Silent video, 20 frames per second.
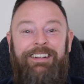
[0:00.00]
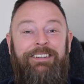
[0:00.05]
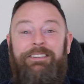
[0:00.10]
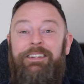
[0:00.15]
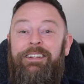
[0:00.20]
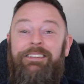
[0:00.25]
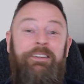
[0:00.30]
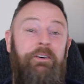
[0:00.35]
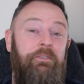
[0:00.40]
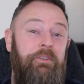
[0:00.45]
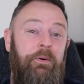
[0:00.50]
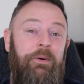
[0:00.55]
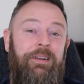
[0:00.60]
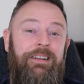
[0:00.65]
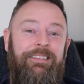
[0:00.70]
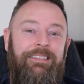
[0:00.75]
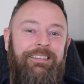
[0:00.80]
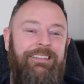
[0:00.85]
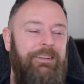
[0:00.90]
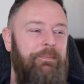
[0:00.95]
I don't know
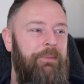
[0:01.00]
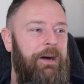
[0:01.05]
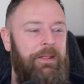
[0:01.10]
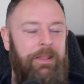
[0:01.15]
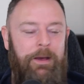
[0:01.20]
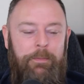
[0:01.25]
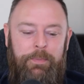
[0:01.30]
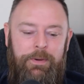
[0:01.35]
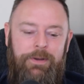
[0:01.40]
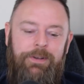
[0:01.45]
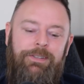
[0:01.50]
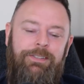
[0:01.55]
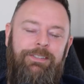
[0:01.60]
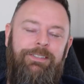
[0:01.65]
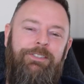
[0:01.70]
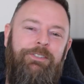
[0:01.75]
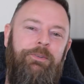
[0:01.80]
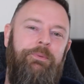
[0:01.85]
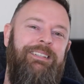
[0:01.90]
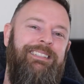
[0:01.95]
anything about that
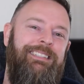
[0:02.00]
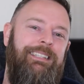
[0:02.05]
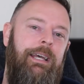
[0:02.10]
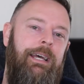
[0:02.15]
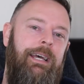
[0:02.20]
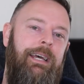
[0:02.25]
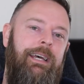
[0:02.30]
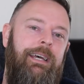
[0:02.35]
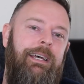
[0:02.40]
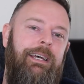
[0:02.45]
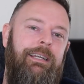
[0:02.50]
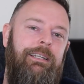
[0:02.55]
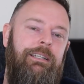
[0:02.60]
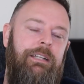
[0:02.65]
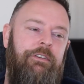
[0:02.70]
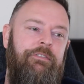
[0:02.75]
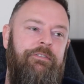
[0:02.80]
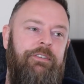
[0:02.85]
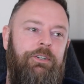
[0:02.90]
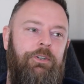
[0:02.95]
person, so it's
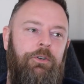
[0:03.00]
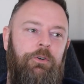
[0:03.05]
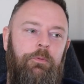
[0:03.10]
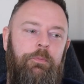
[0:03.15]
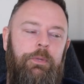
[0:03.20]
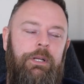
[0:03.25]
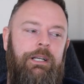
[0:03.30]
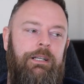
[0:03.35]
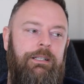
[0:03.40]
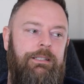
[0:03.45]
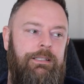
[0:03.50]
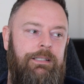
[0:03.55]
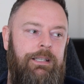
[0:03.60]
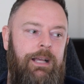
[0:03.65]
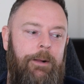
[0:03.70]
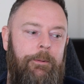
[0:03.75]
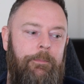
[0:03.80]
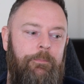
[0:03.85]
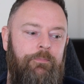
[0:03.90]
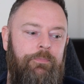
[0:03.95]
difficult because
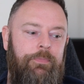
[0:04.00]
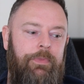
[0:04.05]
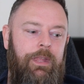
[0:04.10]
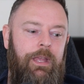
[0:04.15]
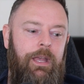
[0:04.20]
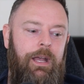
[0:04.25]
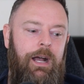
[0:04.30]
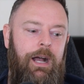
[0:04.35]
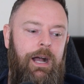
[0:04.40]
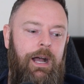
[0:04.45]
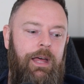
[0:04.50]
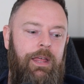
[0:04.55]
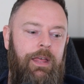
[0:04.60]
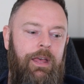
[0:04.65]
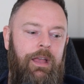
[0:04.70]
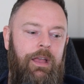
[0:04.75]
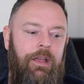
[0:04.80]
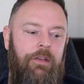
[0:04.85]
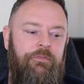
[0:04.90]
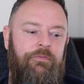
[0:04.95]

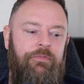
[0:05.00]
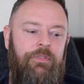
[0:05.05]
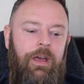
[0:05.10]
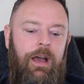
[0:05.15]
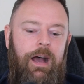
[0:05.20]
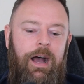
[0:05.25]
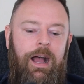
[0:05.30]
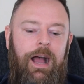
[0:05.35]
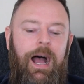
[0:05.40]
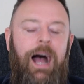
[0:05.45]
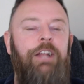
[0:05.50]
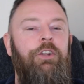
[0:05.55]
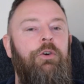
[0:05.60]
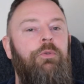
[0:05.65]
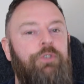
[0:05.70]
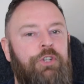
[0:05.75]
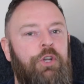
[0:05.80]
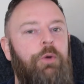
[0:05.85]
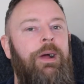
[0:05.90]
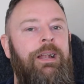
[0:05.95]
if I, I
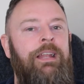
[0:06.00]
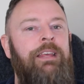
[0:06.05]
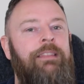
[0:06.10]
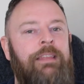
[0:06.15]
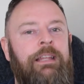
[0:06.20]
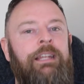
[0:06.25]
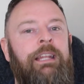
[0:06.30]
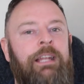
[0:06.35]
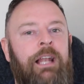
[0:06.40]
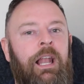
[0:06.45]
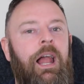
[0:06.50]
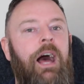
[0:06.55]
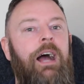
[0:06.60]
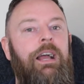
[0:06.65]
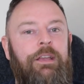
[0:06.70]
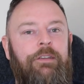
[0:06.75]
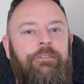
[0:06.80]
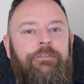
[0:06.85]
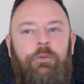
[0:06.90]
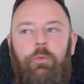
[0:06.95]
don't do anything in
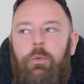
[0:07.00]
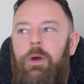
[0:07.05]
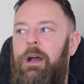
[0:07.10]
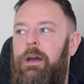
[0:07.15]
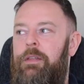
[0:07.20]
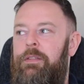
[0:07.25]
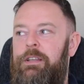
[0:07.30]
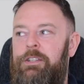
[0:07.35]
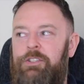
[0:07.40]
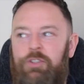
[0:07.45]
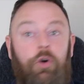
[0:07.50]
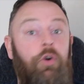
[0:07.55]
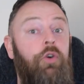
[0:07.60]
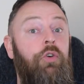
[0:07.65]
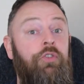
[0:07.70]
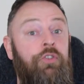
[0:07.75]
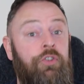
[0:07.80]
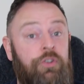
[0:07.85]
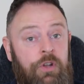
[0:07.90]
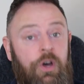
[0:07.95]
life where there's
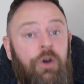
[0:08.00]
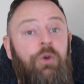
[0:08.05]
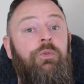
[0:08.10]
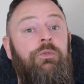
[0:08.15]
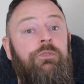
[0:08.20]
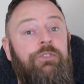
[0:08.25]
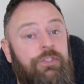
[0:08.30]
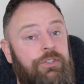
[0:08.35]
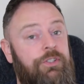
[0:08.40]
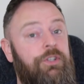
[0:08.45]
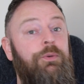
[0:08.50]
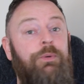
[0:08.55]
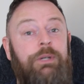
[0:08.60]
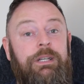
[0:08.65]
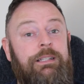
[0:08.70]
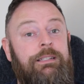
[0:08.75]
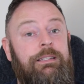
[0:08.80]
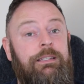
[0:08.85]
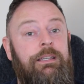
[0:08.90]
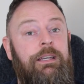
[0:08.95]
unknowns to
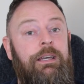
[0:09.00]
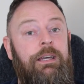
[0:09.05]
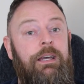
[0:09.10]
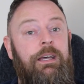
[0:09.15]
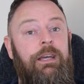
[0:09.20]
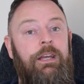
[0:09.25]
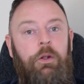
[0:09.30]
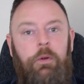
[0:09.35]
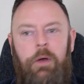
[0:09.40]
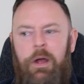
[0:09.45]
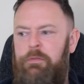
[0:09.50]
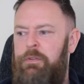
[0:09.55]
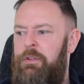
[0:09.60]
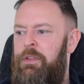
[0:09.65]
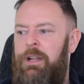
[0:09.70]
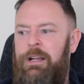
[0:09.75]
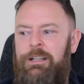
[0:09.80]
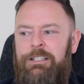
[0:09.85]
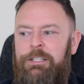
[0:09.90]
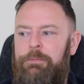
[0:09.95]
it. You know,
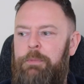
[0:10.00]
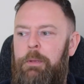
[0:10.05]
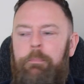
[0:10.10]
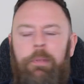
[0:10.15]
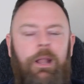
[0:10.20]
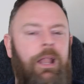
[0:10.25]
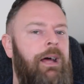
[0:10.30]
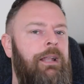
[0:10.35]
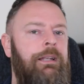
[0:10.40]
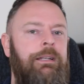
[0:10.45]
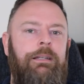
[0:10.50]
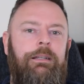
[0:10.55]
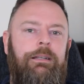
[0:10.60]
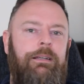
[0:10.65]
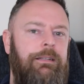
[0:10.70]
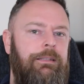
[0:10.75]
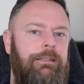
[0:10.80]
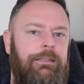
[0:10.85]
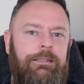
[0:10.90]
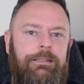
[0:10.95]
everything has to be planned,
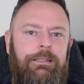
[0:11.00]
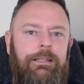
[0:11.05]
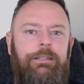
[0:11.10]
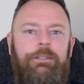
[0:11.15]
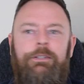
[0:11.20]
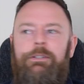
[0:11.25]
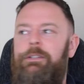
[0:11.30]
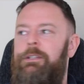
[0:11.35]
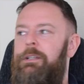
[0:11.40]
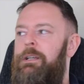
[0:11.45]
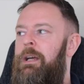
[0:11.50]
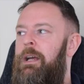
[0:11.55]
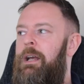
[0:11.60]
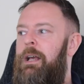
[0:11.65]
considered.